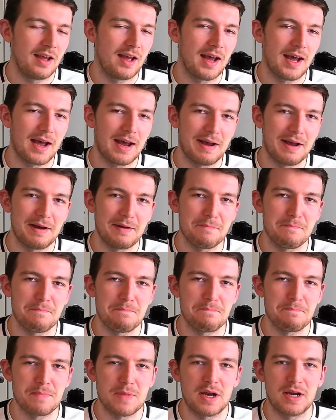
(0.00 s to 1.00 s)

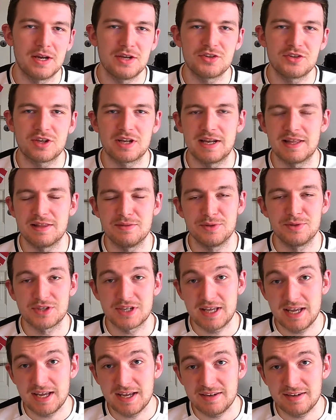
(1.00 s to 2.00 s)
I used to collect them as
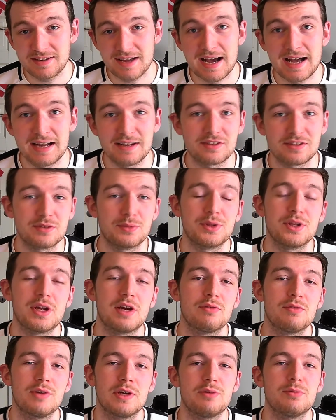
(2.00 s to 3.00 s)
a kid and it's something that
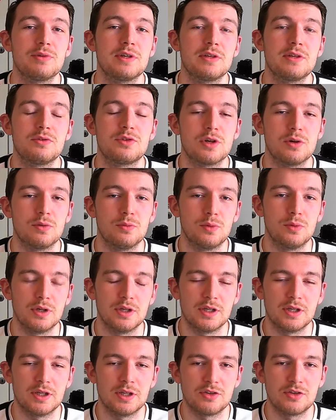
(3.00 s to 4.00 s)
I really want
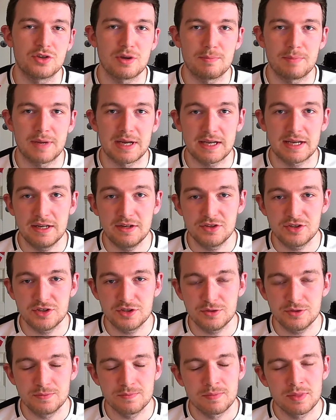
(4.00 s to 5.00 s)
to jump back
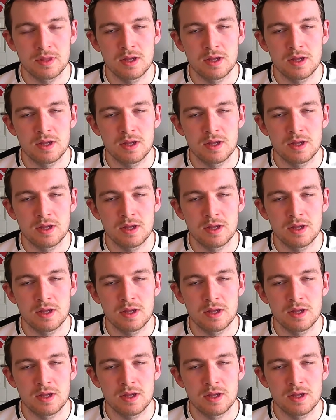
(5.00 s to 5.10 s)
into.